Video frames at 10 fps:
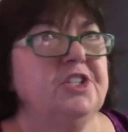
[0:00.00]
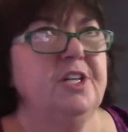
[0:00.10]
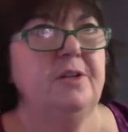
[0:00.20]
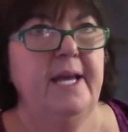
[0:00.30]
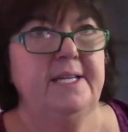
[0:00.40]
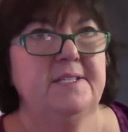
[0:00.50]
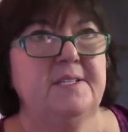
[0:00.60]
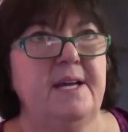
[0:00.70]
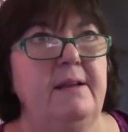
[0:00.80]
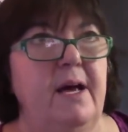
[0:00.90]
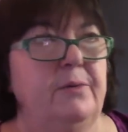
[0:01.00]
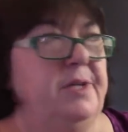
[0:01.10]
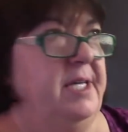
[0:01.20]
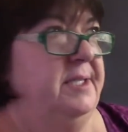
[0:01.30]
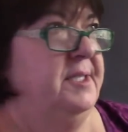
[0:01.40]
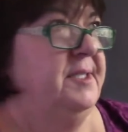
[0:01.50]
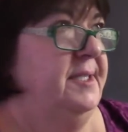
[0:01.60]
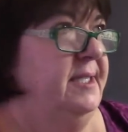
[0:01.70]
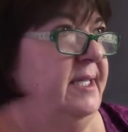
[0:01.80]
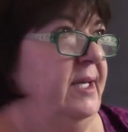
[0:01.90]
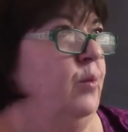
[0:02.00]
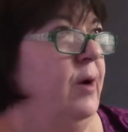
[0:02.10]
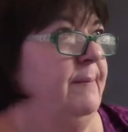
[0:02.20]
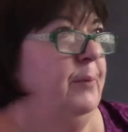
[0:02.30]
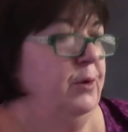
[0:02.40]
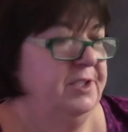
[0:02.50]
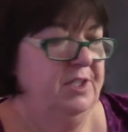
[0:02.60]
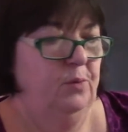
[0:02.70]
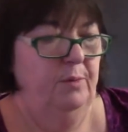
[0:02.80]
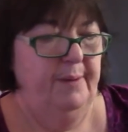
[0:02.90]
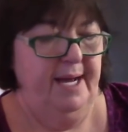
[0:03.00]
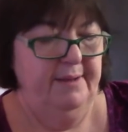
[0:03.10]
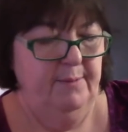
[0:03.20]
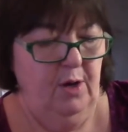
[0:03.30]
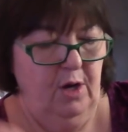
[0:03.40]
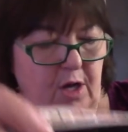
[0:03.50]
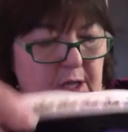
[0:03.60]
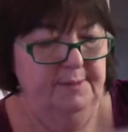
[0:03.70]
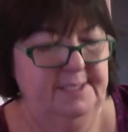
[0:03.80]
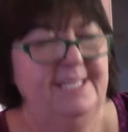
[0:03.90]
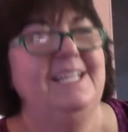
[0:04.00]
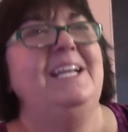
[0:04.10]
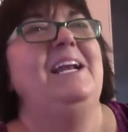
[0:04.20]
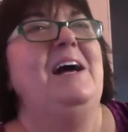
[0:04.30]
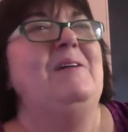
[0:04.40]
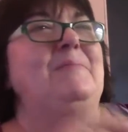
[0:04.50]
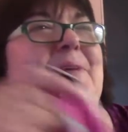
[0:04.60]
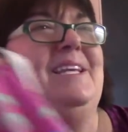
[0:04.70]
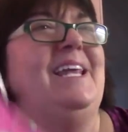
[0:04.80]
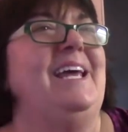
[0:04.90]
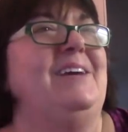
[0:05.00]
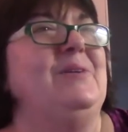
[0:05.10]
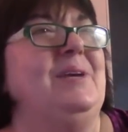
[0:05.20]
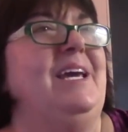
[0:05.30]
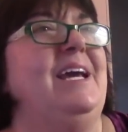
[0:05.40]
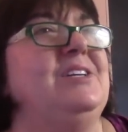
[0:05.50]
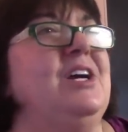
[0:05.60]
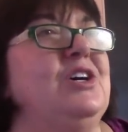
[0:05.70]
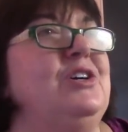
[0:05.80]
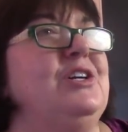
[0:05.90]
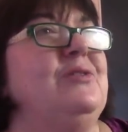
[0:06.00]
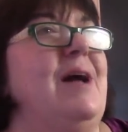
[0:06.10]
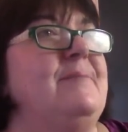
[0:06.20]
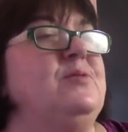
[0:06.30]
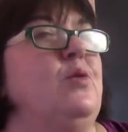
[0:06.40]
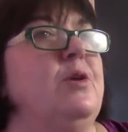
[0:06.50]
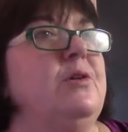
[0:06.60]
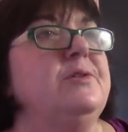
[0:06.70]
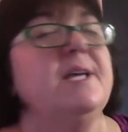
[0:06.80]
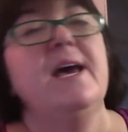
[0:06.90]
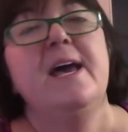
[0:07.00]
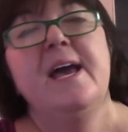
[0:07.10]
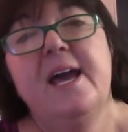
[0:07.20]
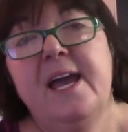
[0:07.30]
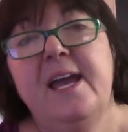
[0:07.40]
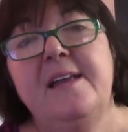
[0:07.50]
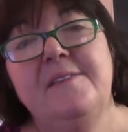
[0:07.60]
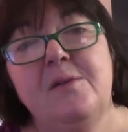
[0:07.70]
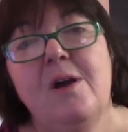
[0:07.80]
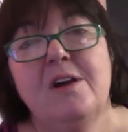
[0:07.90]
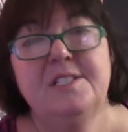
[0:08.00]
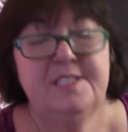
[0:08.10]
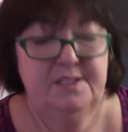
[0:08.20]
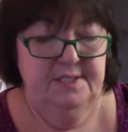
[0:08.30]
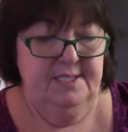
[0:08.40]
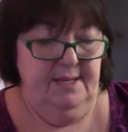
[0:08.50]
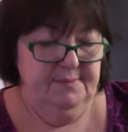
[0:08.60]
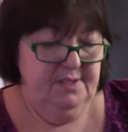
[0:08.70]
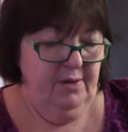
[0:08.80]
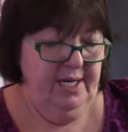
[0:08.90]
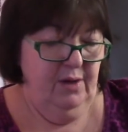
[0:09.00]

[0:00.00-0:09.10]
they'll like sell out instantly. One person will buy them all. I'll be like, okay, I could have grabbed more of those. And there are still some, so I